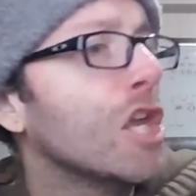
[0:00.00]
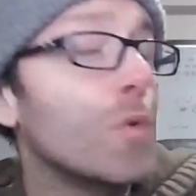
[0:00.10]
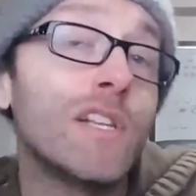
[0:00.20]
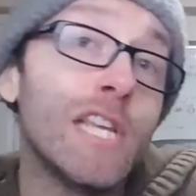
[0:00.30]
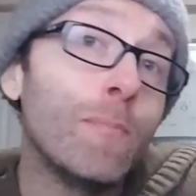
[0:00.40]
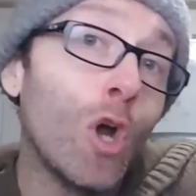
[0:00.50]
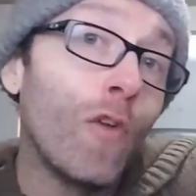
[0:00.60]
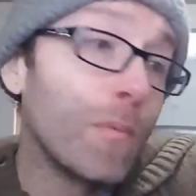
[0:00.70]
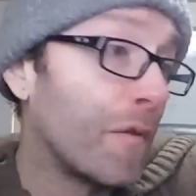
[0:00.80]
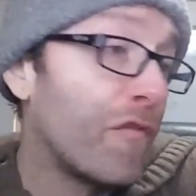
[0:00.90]
You would see him
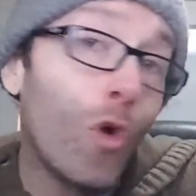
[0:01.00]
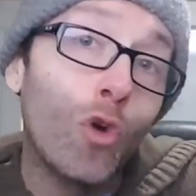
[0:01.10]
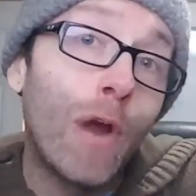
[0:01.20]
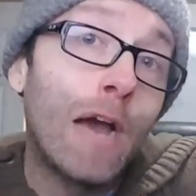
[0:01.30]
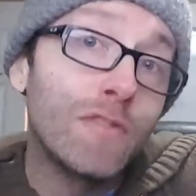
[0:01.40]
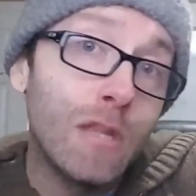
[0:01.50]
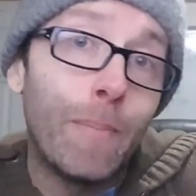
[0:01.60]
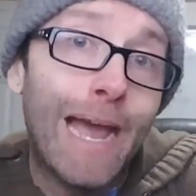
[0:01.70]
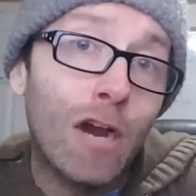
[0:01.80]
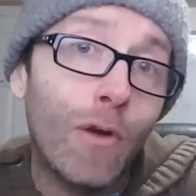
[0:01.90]
go from the foreground to the
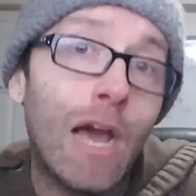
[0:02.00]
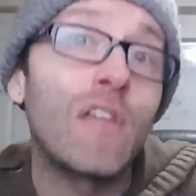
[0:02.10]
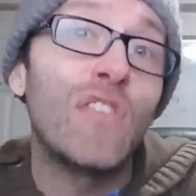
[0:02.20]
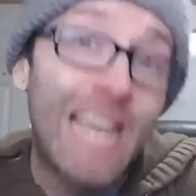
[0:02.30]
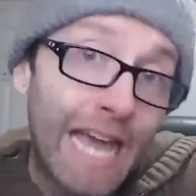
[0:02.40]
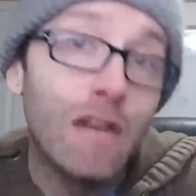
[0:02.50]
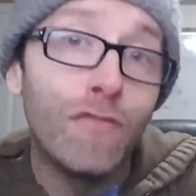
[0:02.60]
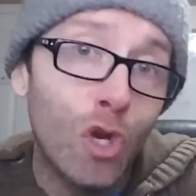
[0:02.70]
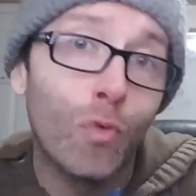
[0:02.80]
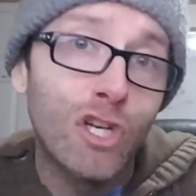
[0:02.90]
background at the end of
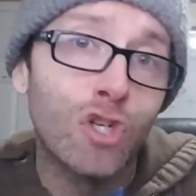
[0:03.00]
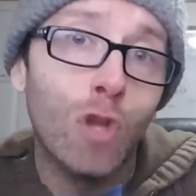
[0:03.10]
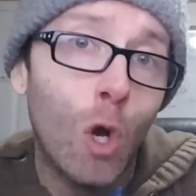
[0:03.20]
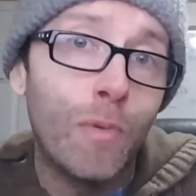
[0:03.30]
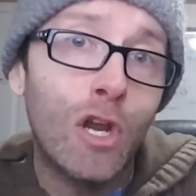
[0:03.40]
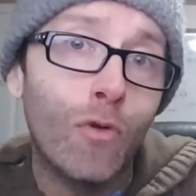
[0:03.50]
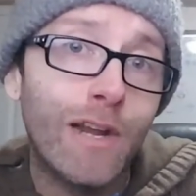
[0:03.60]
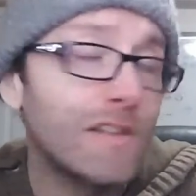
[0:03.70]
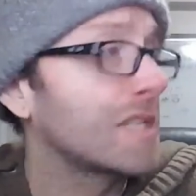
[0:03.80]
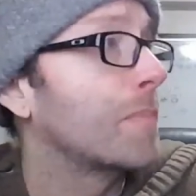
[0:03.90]
the original opening
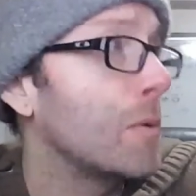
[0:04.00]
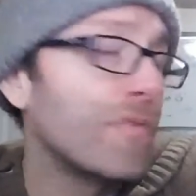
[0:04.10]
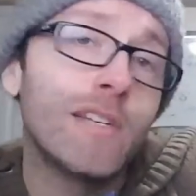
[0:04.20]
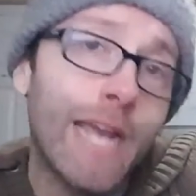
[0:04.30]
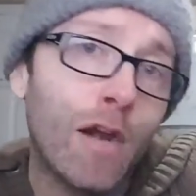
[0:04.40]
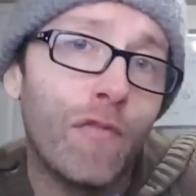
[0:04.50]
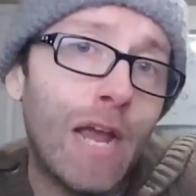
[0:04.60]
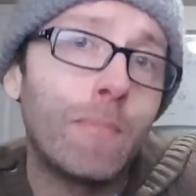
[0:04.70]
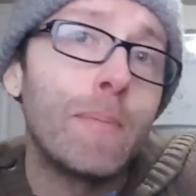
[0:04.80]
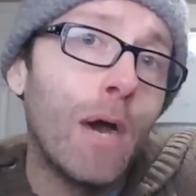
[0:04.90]
credits to be with the Tanner
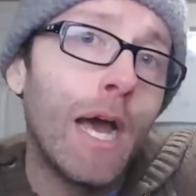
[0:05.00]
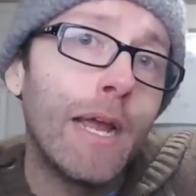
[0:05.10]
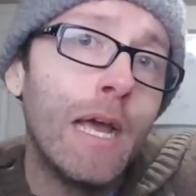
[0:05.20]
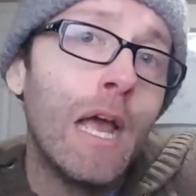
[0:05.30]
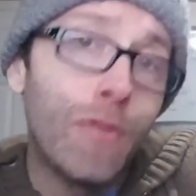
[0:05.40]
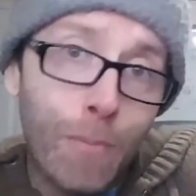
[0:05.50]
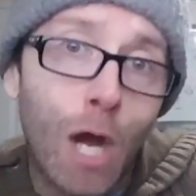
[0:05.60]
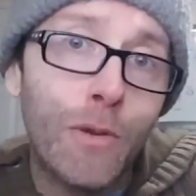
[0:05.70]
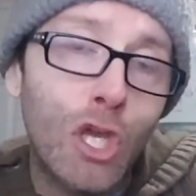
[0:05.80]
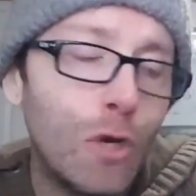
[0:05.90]
family by the
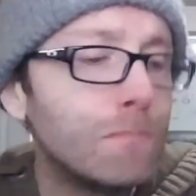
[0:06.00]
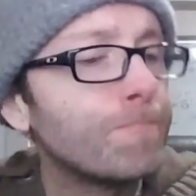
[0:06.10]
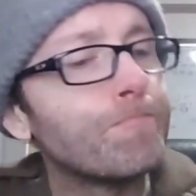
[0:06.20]
barbecue.